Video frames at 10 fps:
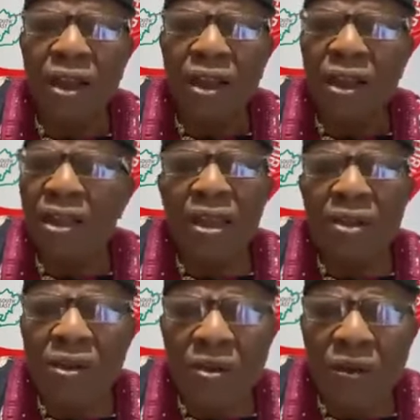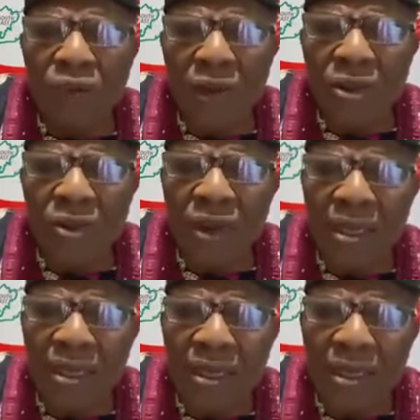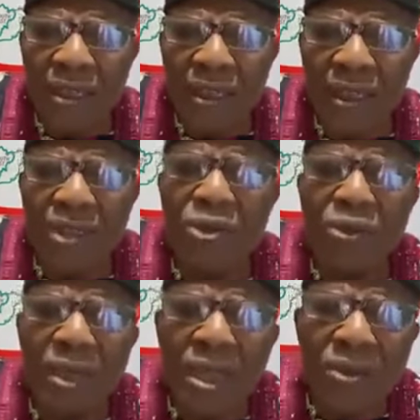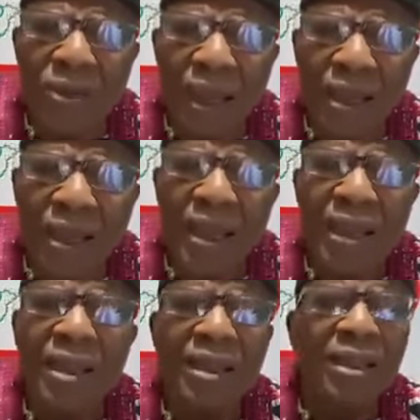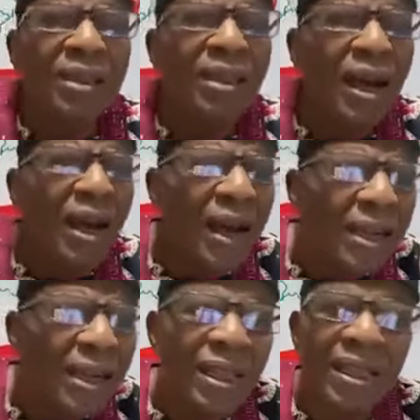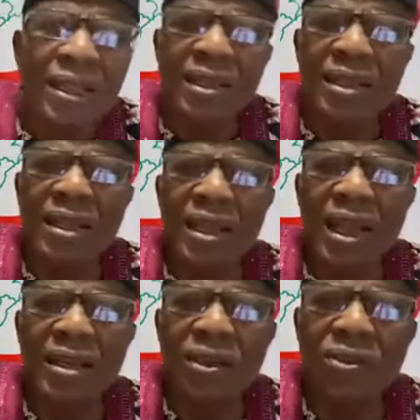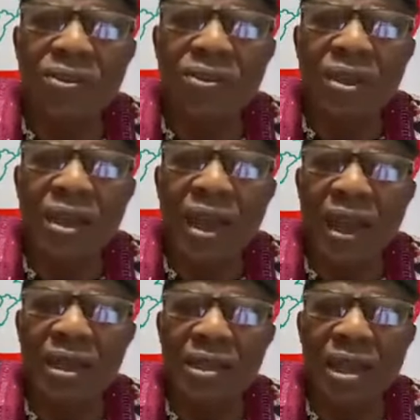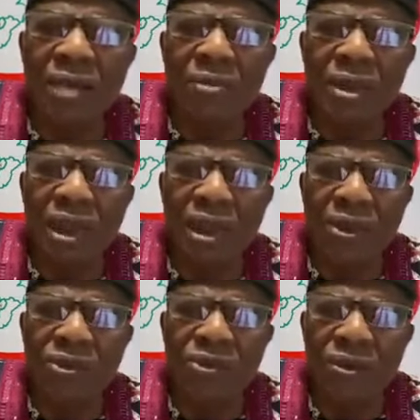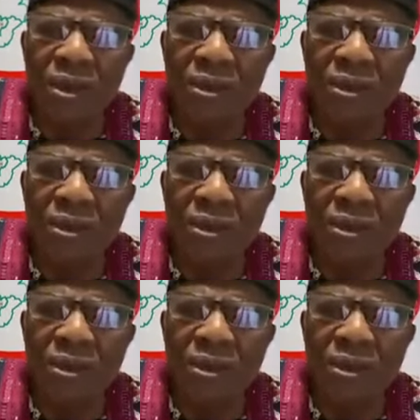He did not come for any other thing. It's to take your land and declare the country an Islamic country.